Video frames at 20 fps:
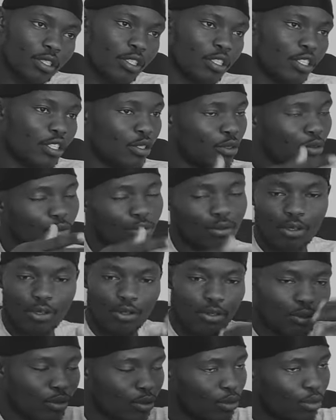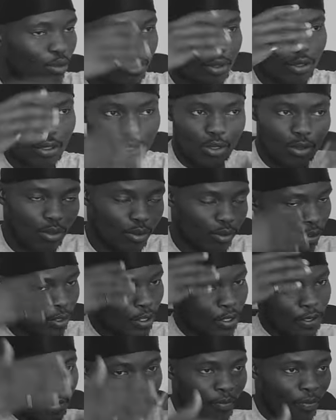you need to yeah. also you know
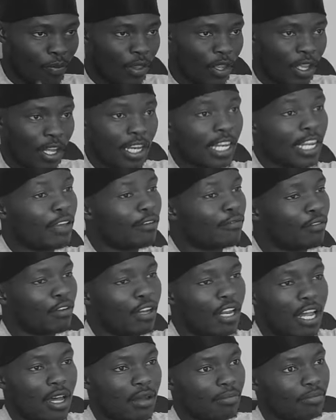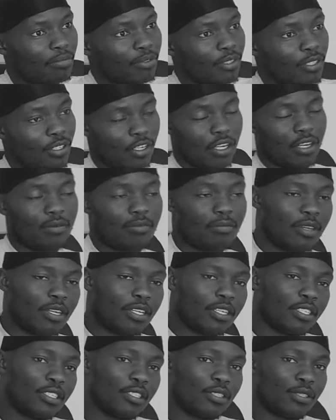level up level up you know what i
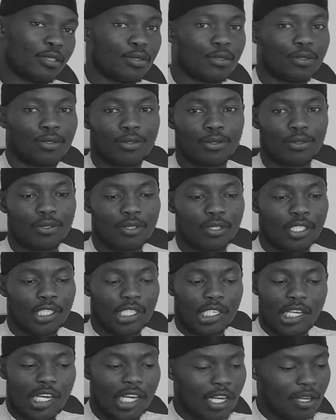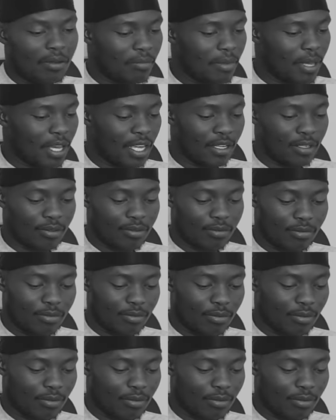mean so yeah man